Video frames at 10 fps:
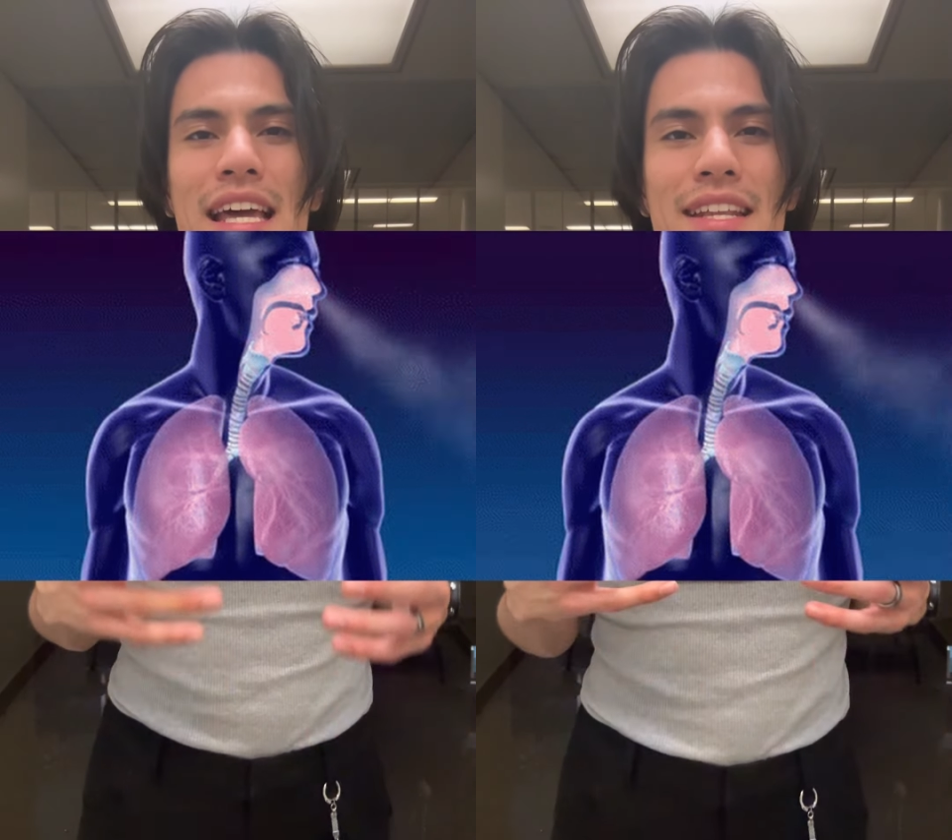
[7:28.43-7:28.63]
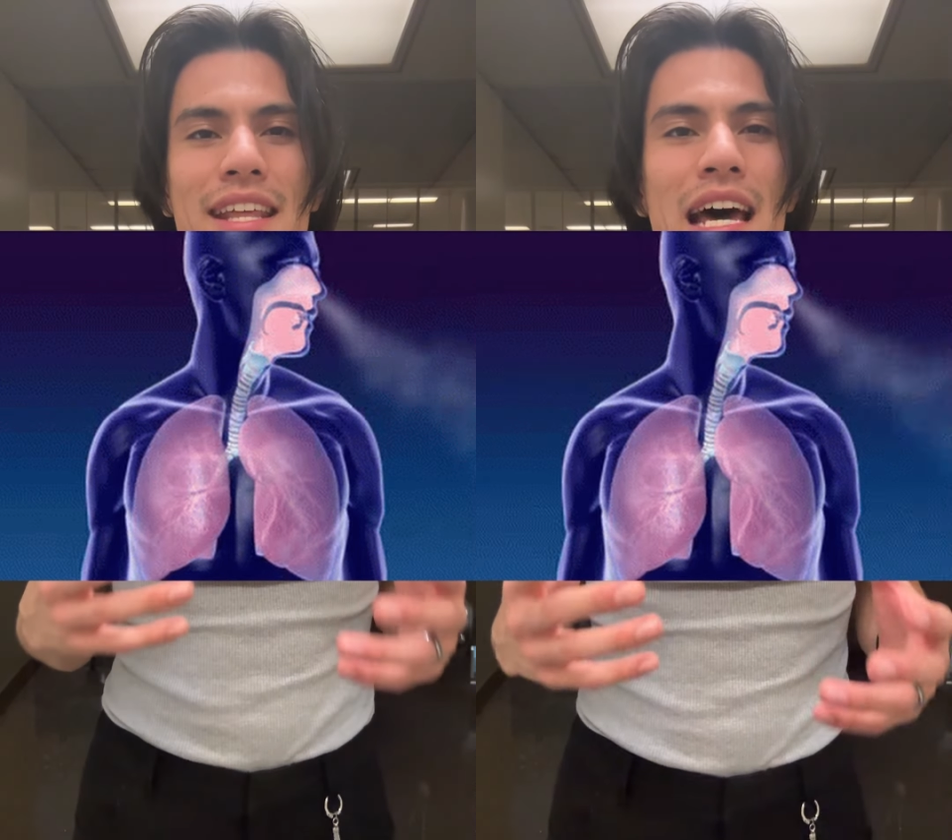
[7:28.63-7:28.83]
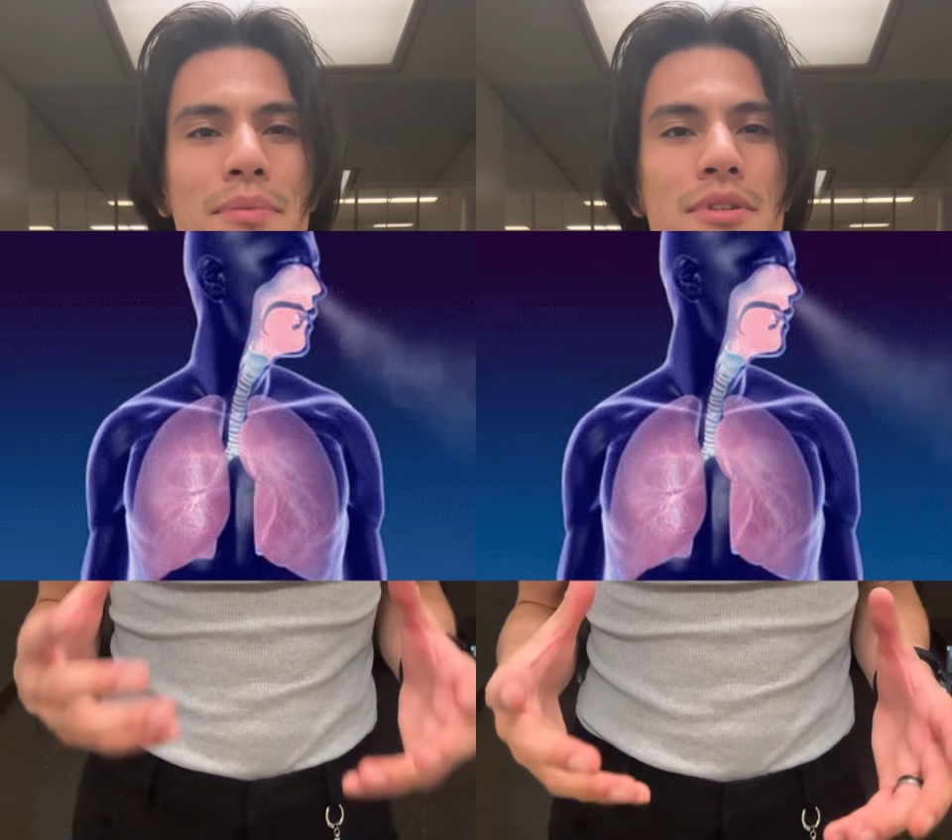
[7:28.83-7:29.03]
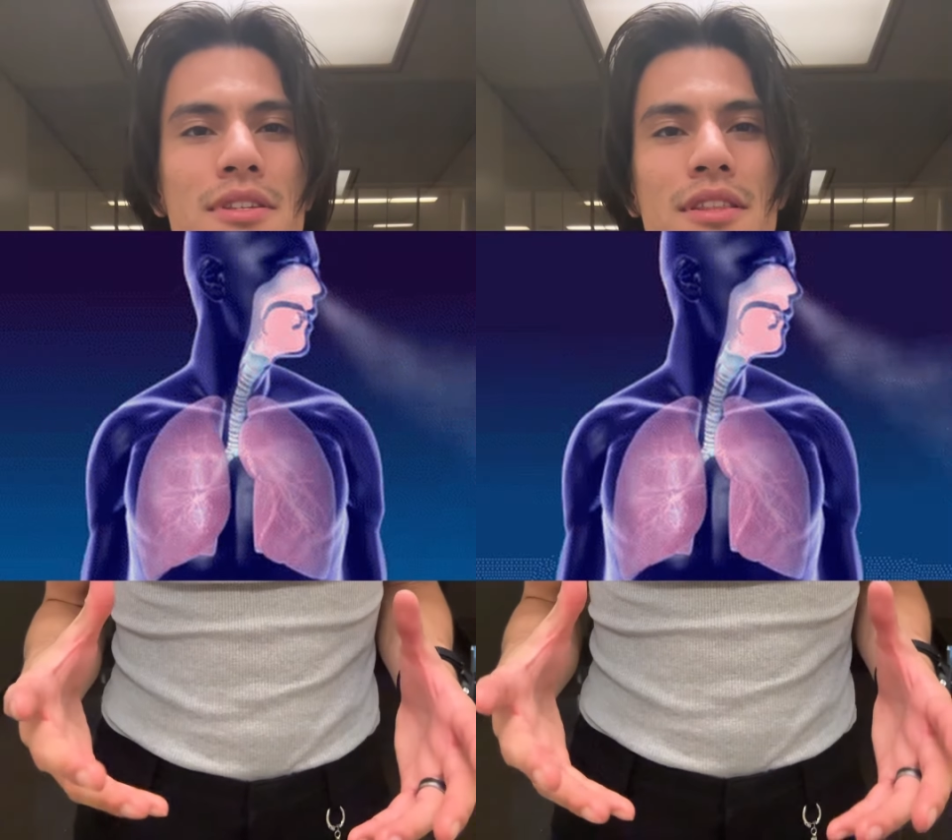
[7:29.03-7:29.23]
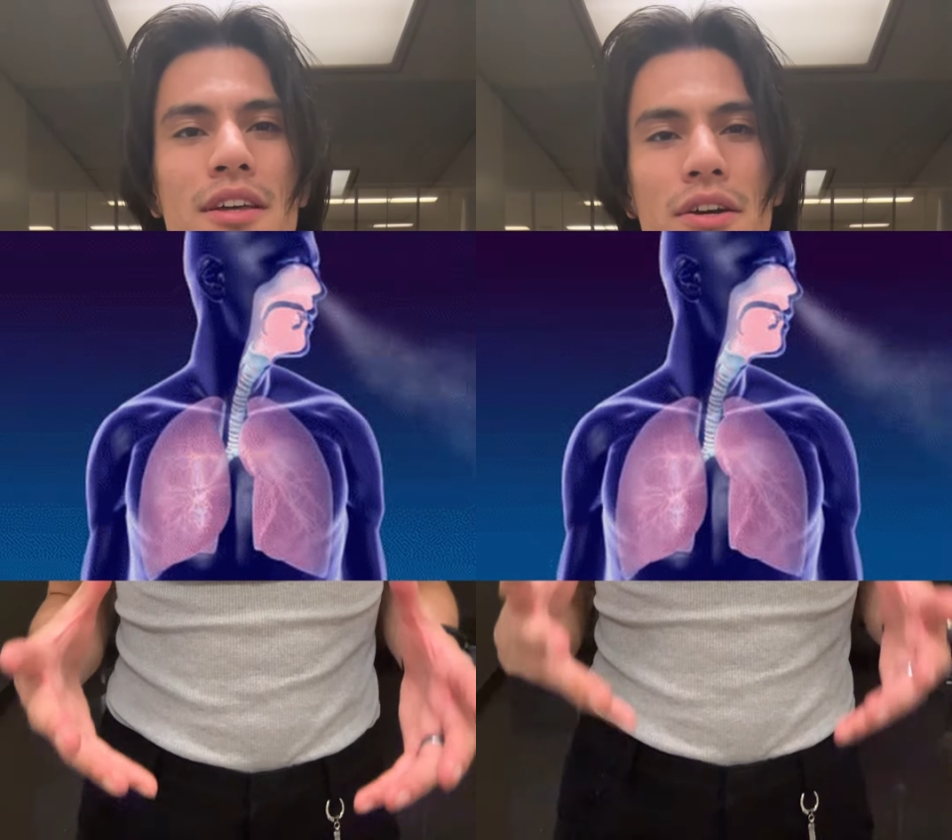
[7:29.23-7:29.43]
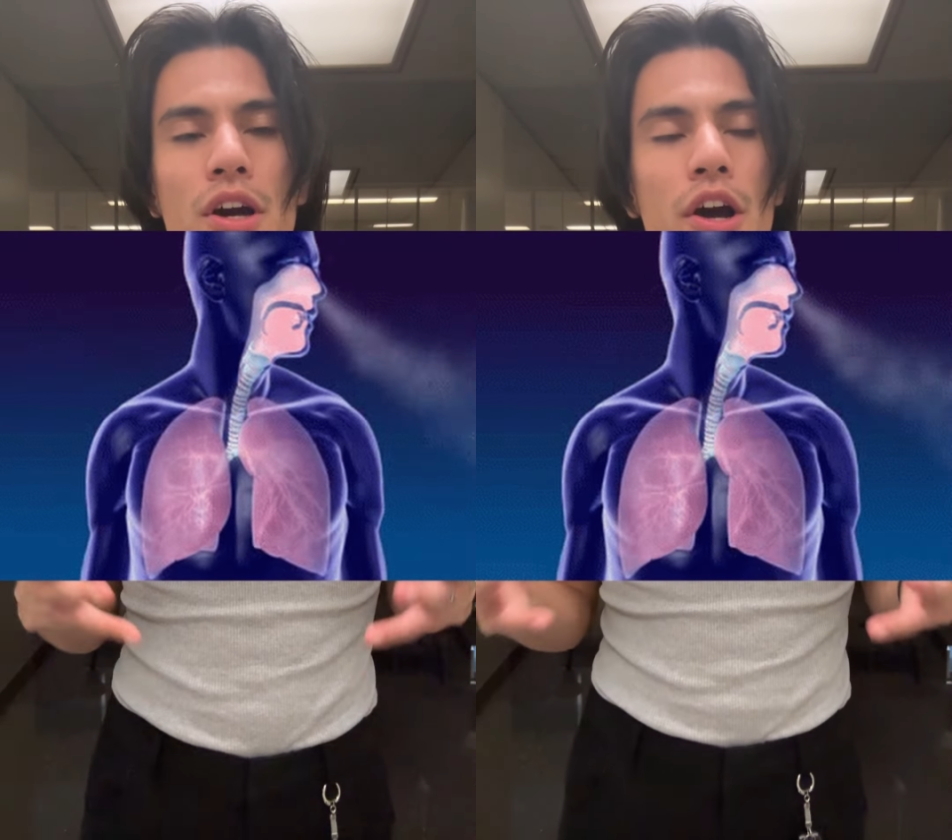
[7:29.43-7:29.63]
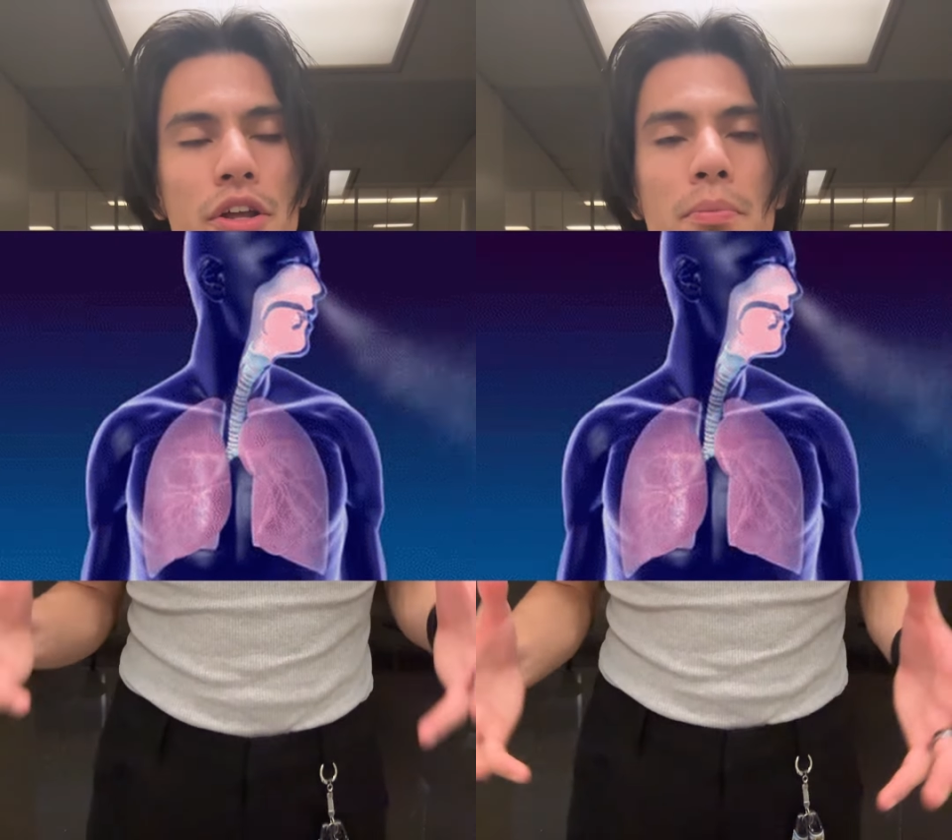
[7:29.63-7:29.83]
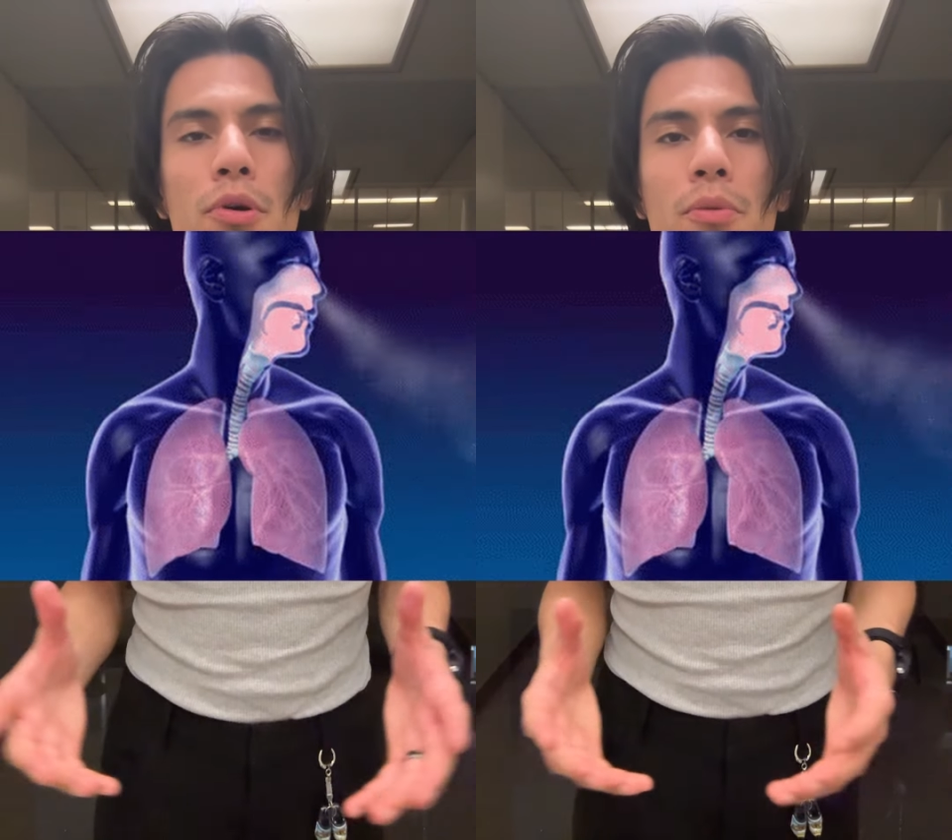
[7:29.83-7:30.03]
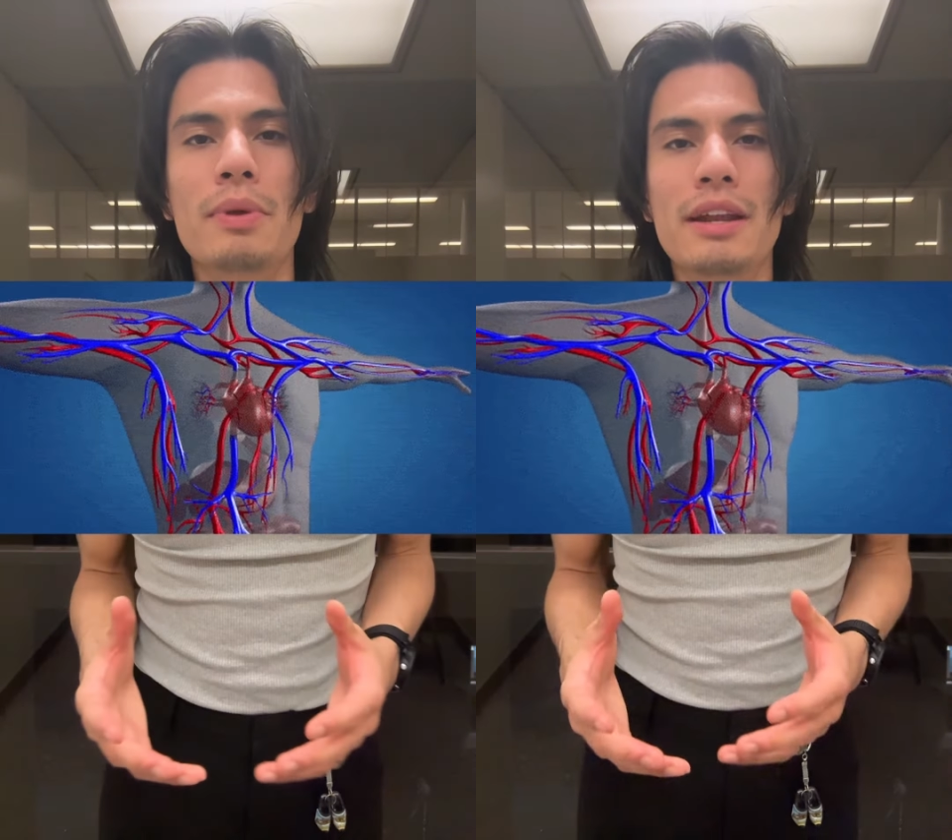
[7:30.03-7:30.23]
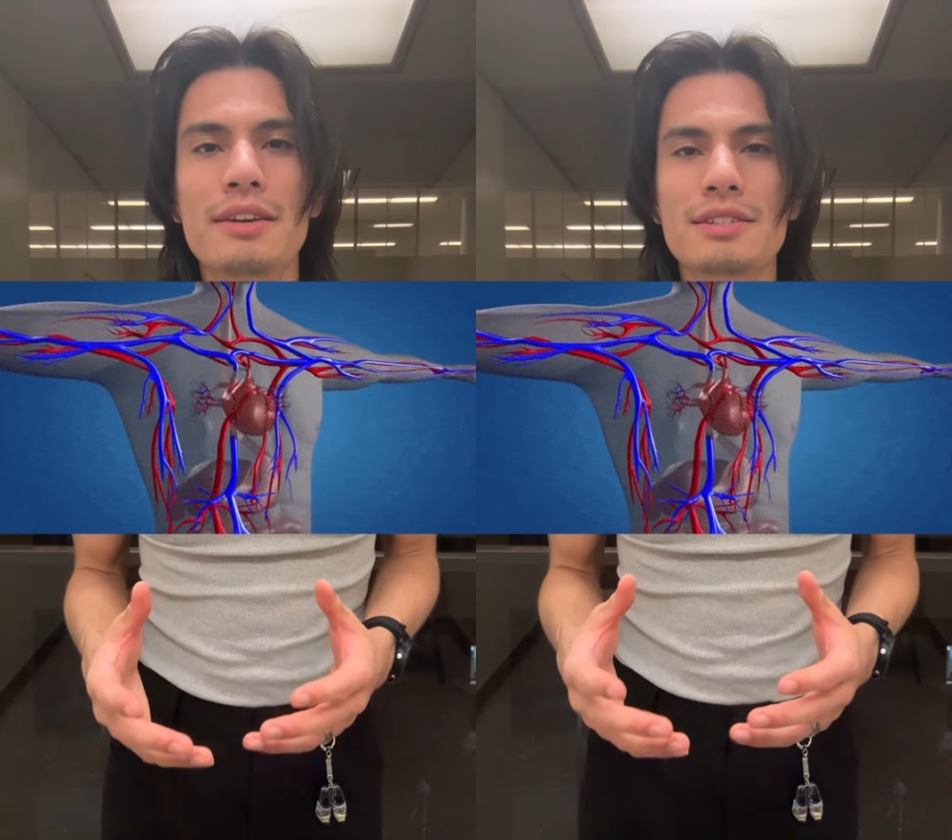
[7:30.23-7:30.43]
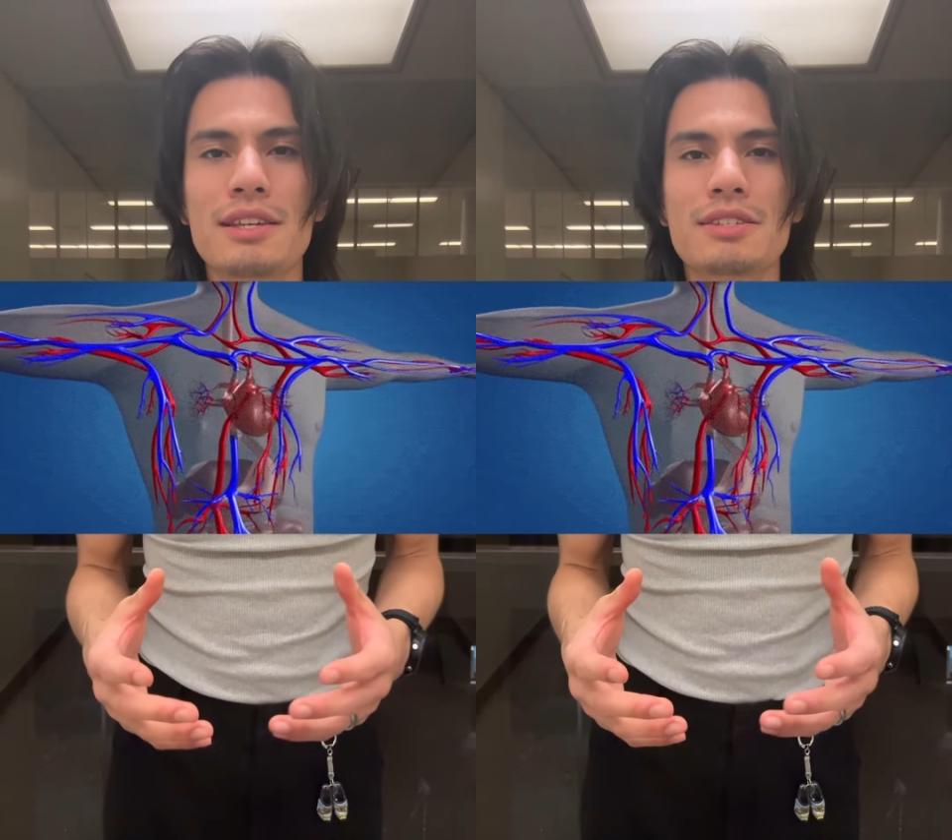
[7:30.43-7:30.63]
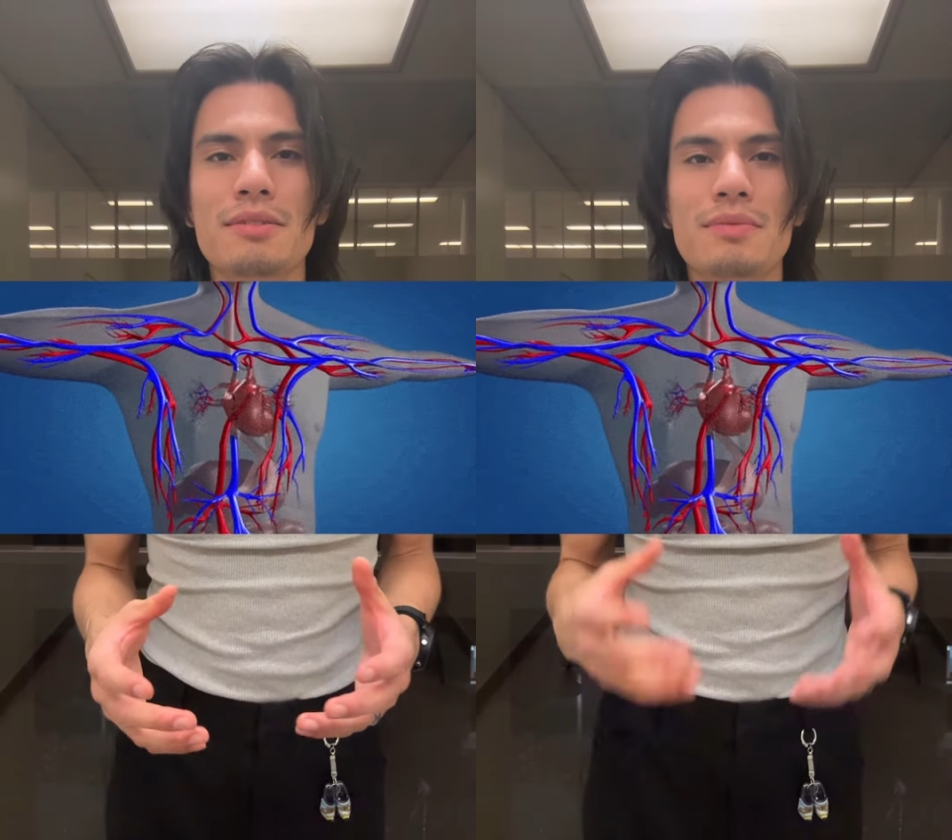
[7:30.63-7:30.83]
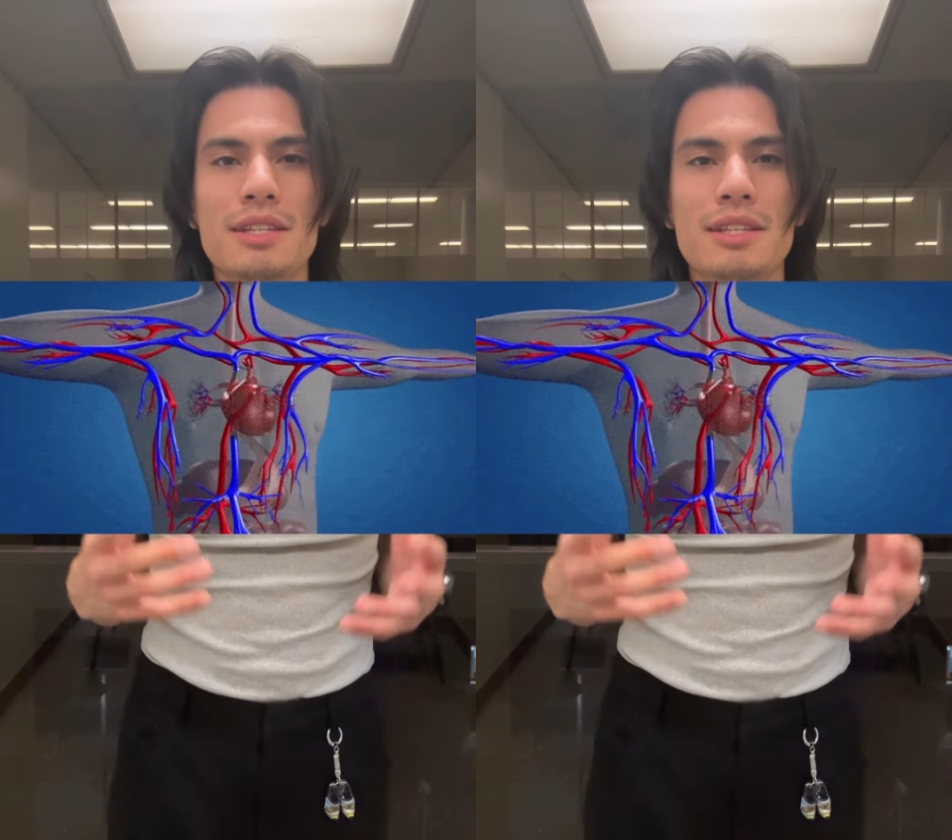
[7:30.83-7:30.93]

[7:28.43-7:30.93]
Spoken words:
adapts the cardiopulmonary system